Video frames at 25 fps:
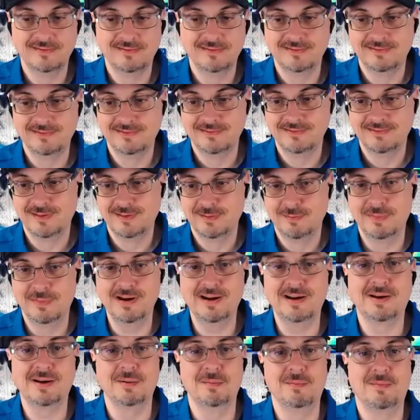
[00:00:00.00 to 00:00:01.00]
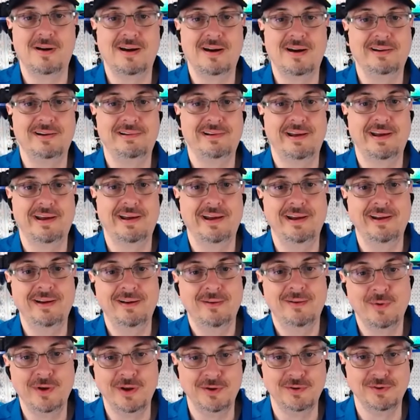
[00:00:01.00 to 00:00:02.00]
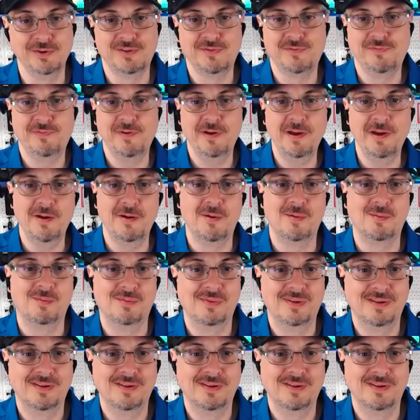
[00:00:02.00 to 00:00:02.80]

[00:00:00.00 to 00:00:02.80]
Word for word: There's some. Back yeah. my day, we used film.